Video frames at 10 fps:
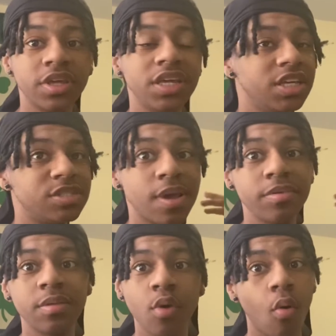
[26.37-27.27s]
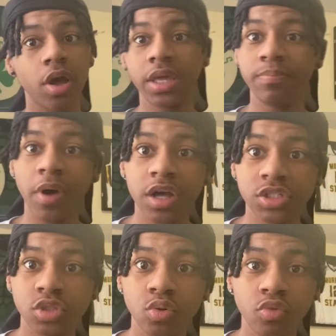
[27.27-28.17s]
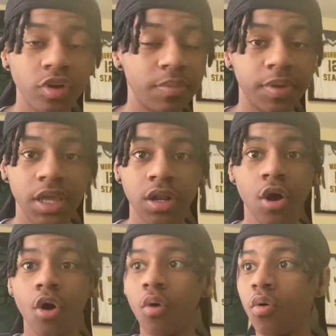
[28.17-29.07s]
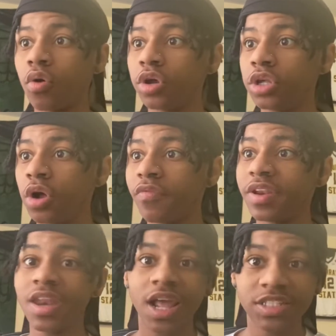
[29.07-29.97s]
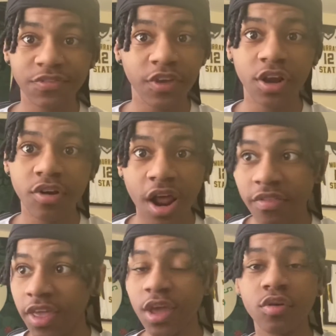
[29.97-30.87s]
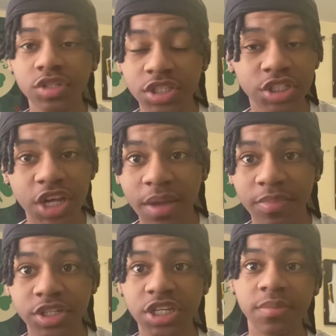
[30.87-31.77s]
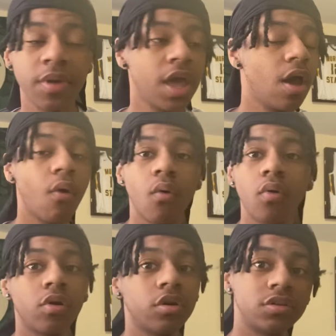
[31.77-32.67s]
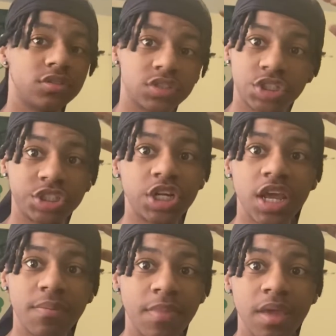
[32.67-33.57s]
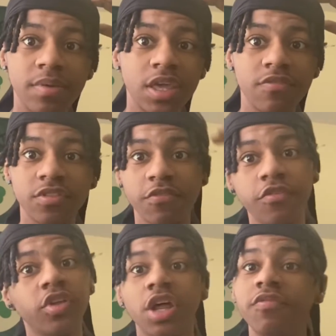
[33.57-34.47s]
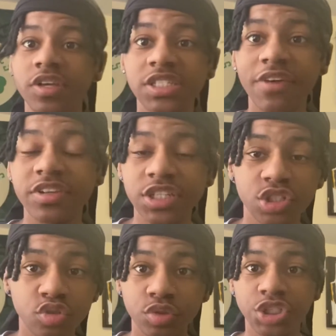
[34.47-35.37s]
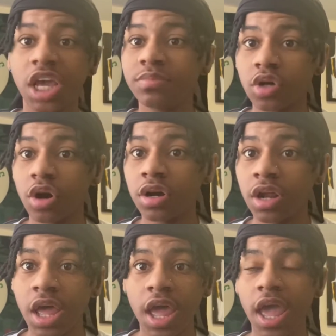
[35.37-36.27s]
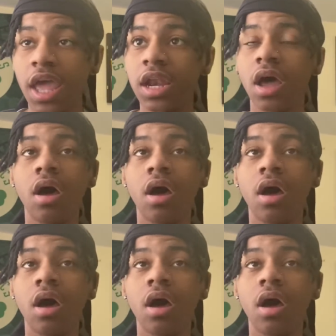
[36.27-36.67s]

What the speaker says: east, maybe the Milwaukee Bucks do a repeat, or the Nets figure it out and they go to the championship, or shit, maybe even the Philadelphia 76ers with James Harden and